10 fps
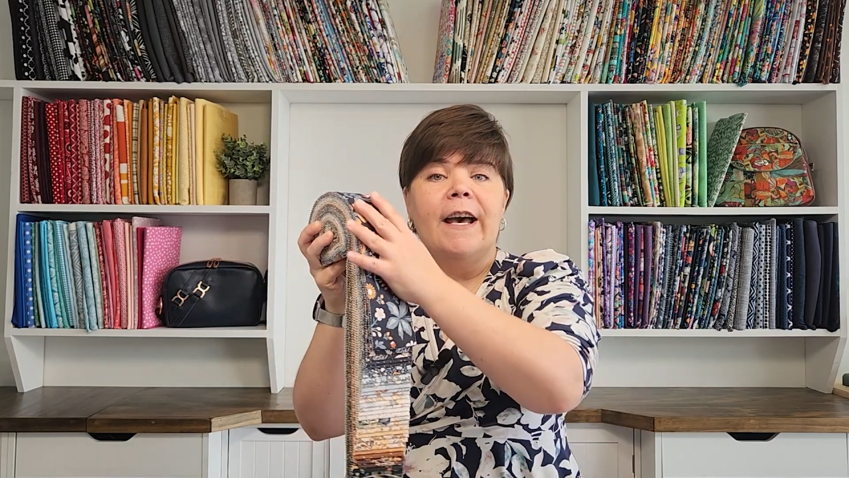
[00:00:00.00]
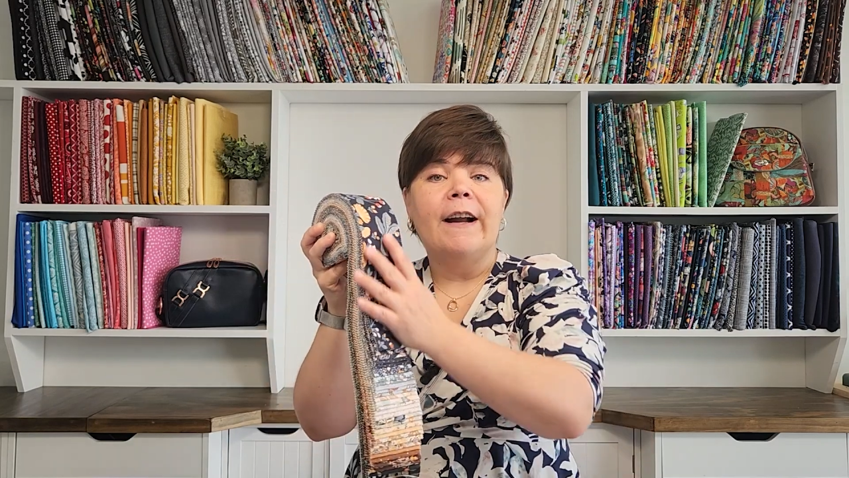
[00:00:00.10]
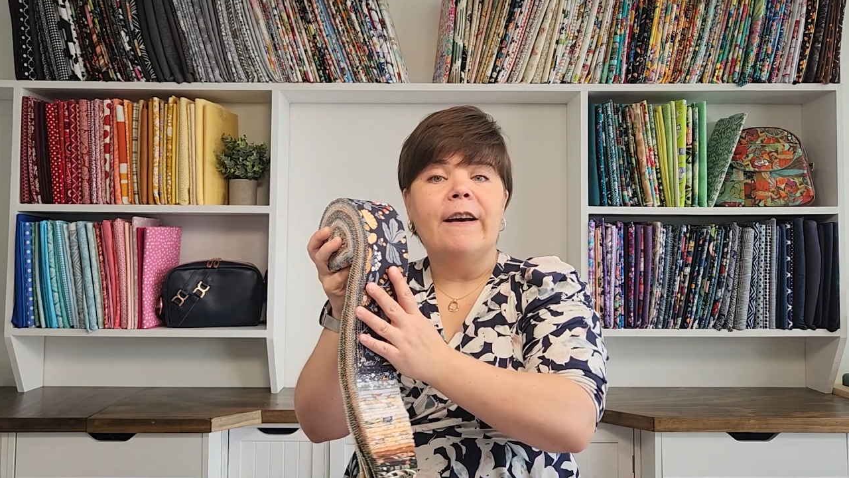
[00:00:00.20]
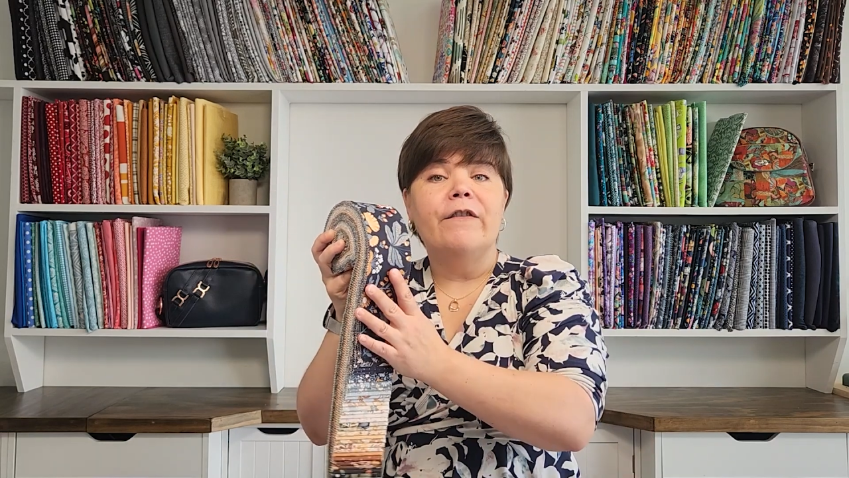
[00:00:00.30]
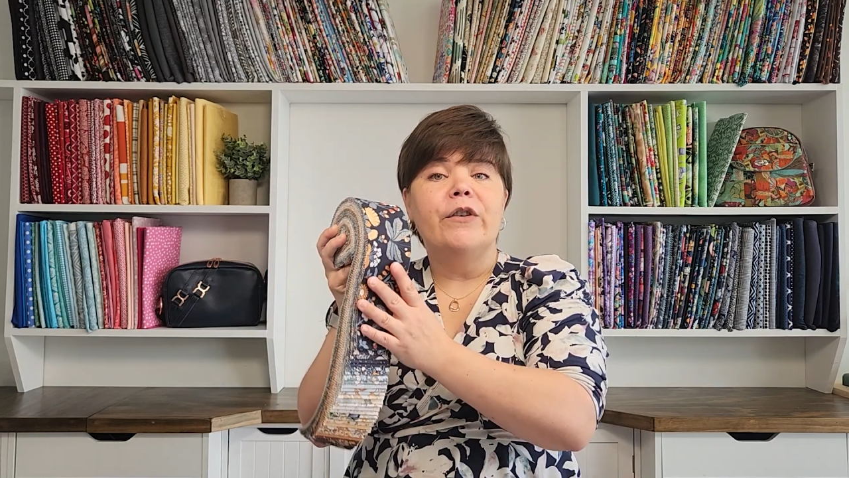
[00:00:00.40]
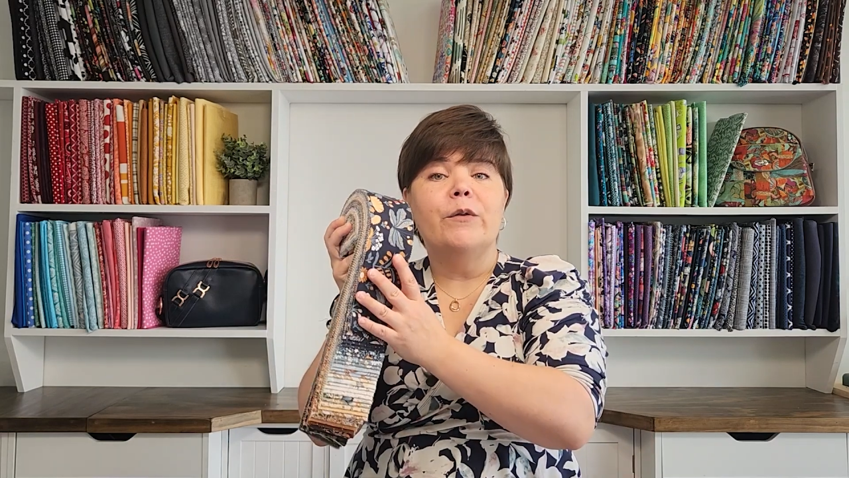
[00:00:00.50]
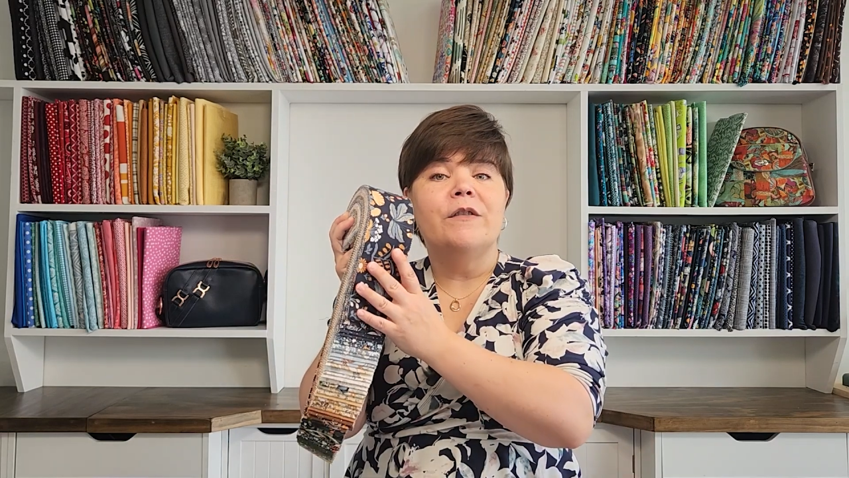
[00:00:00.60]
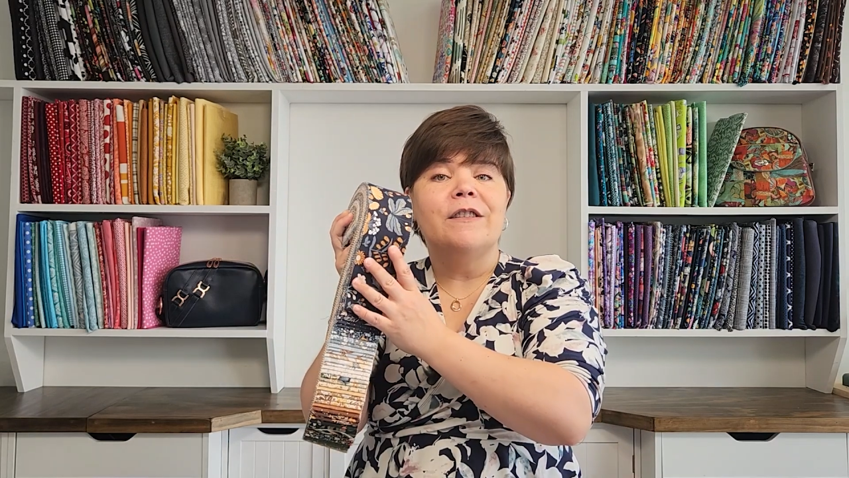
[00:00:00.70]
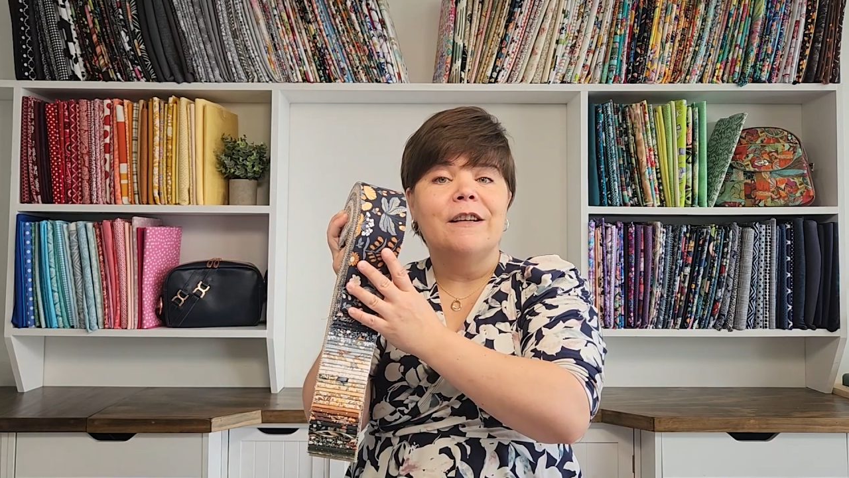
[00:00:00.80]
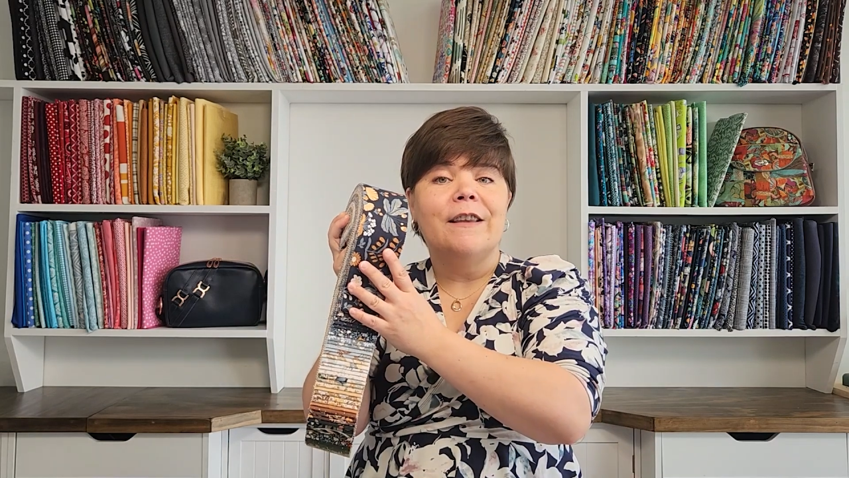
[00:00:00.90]
and I've
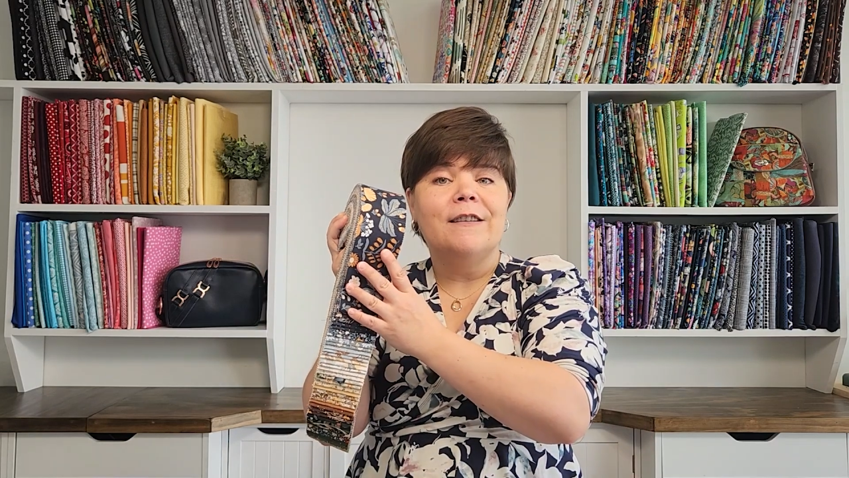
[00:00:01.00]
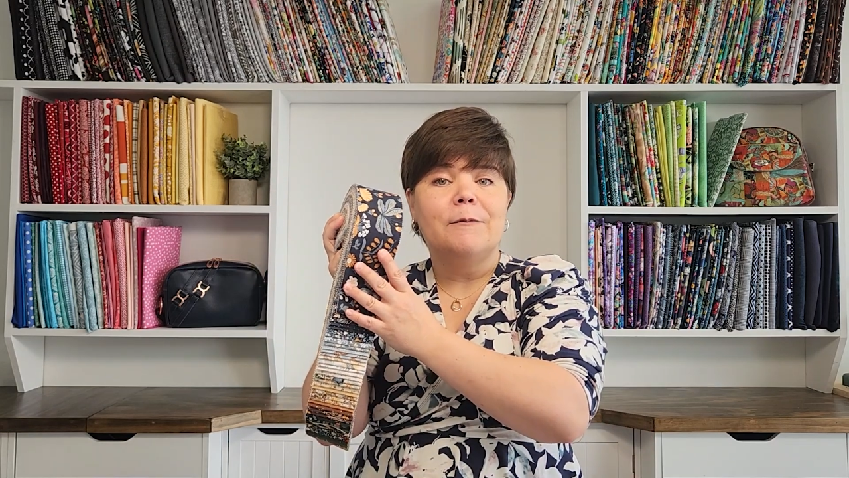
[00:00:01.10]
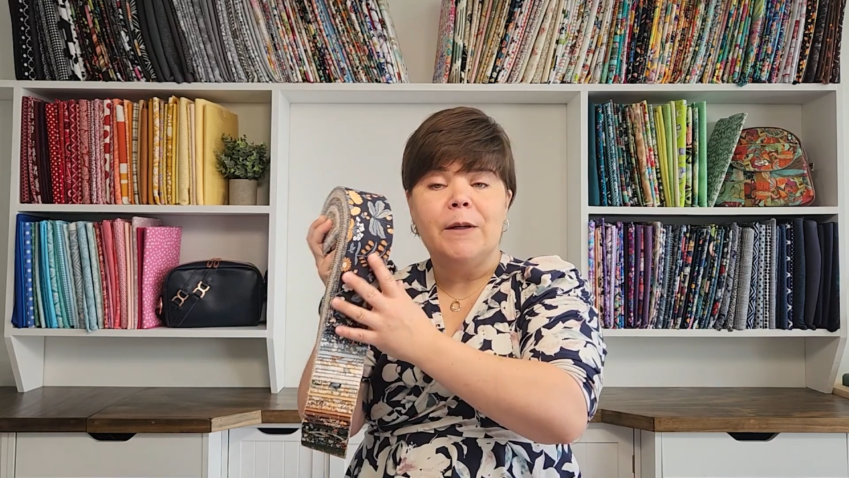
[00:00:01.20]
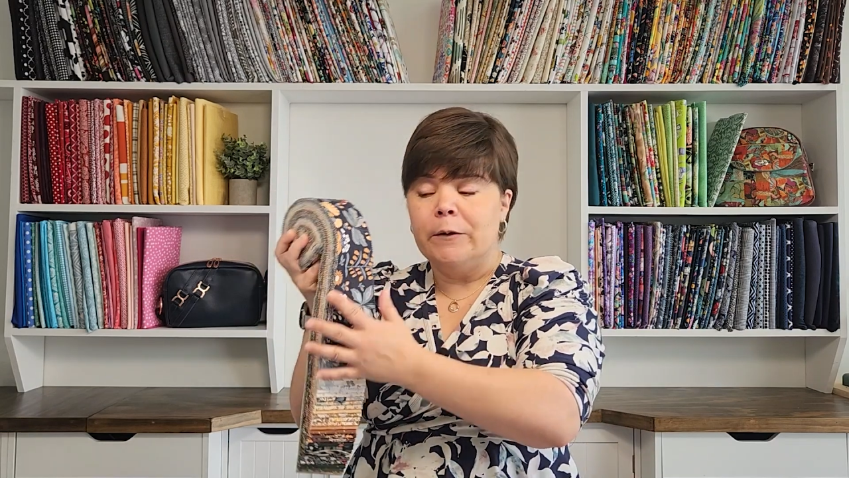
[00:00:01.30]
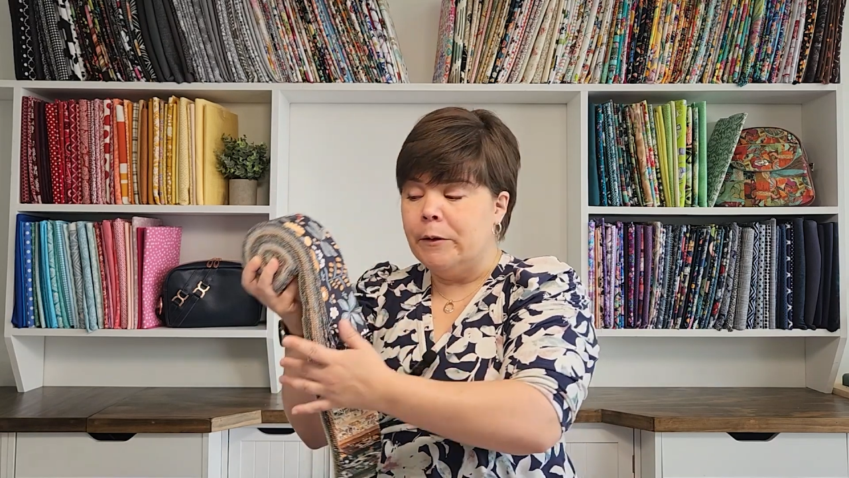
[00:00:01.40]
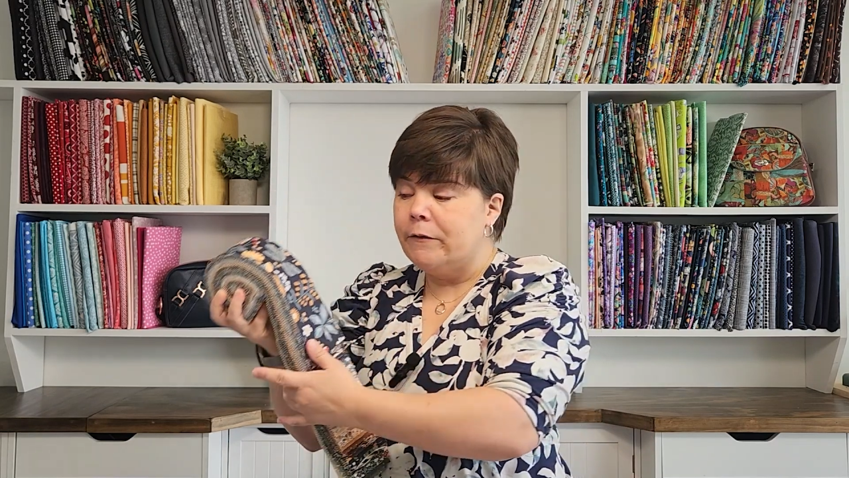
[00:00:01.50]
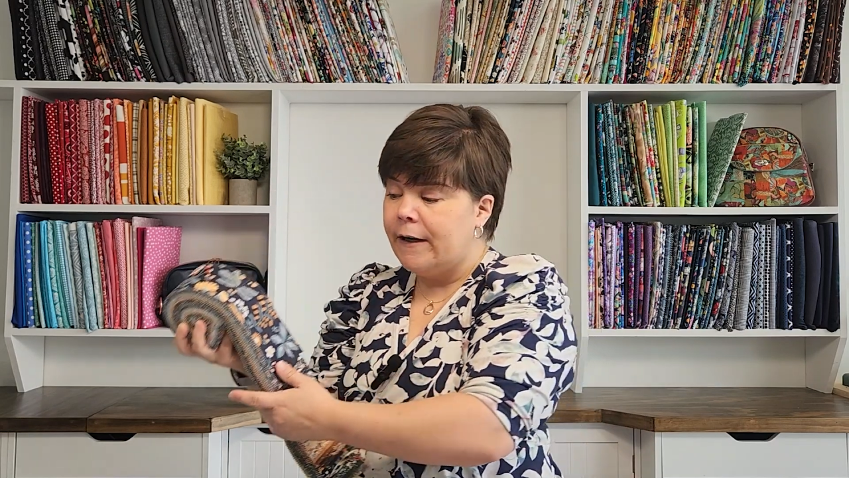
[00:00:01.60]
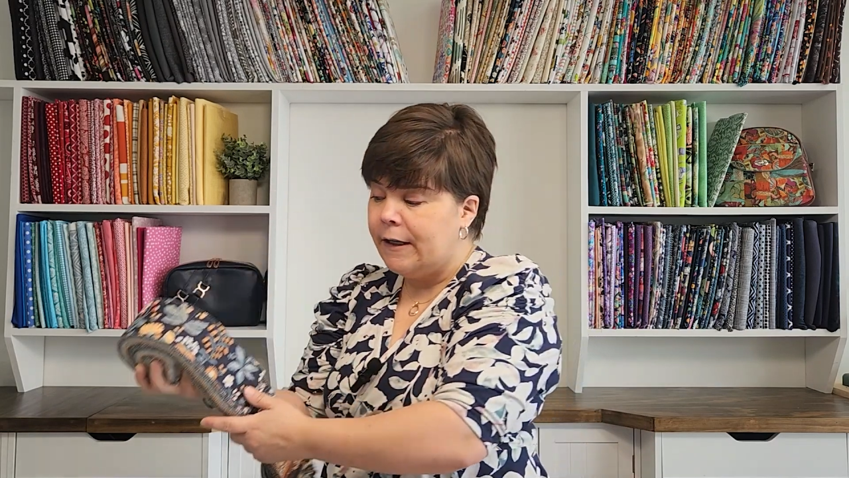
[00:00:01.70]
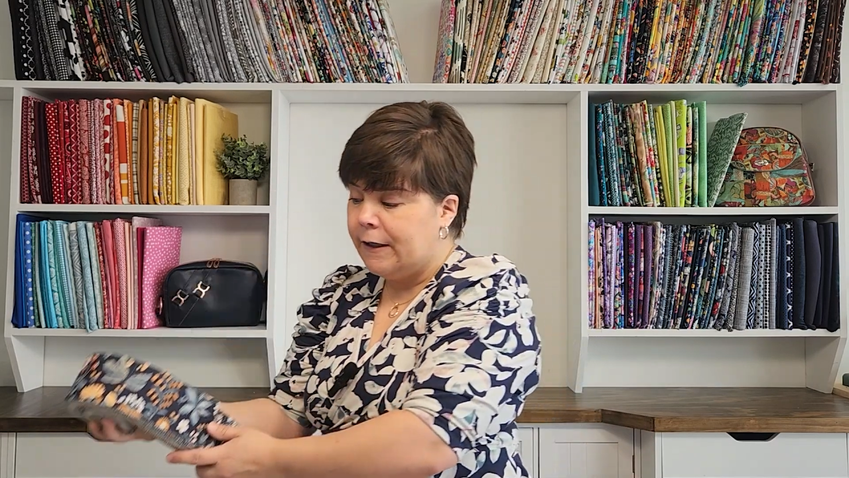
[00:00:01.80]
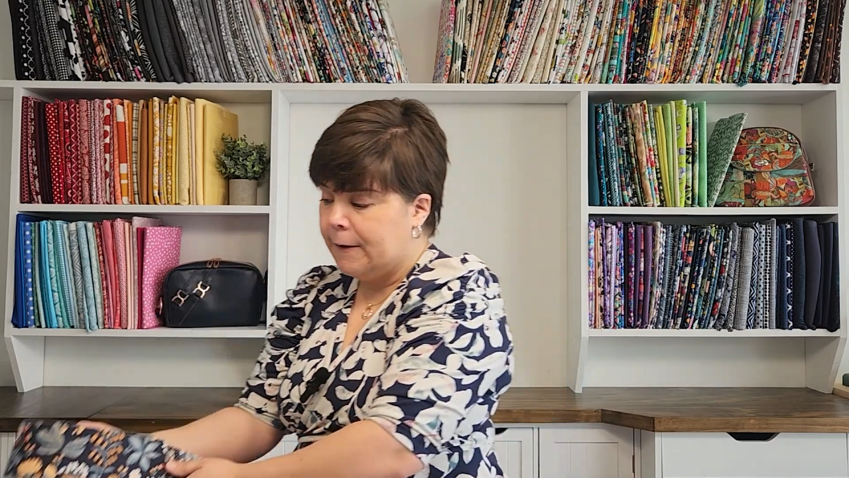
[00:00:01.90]
used this pinwheel
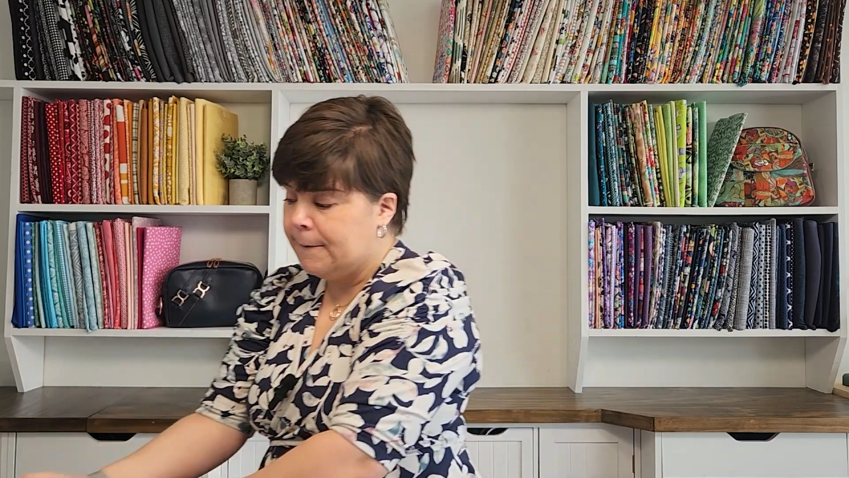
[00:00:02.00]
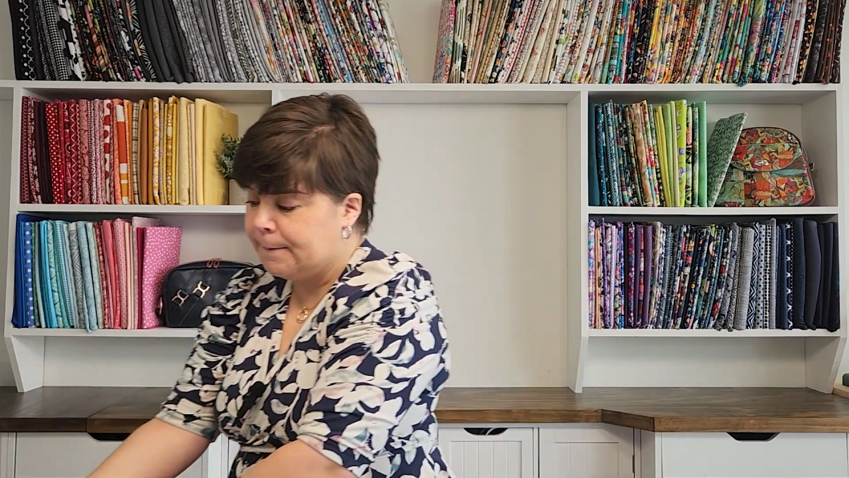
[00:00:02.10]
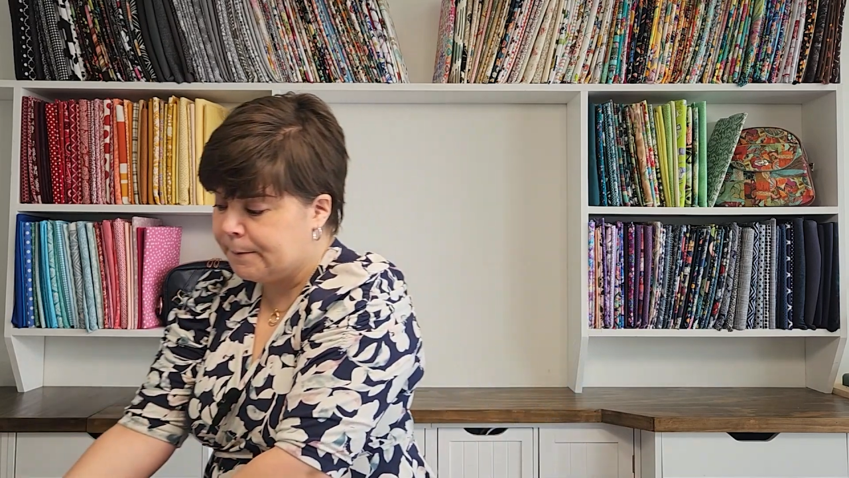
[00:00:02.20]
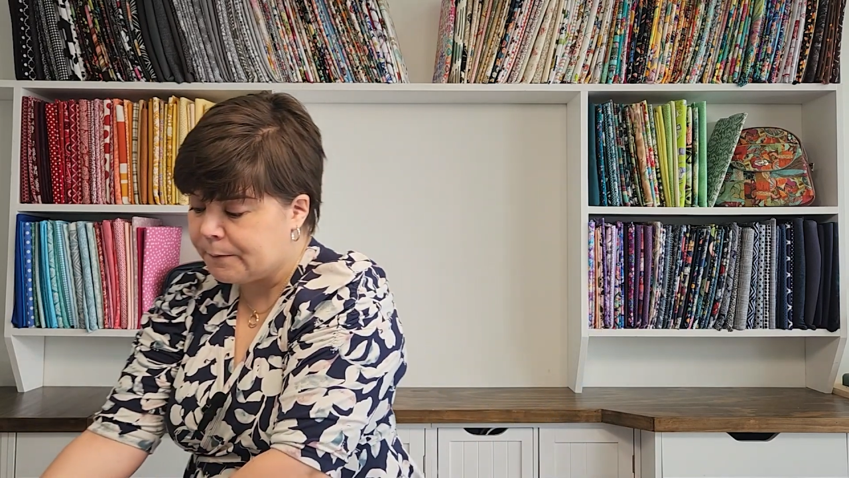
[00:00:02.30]
right here.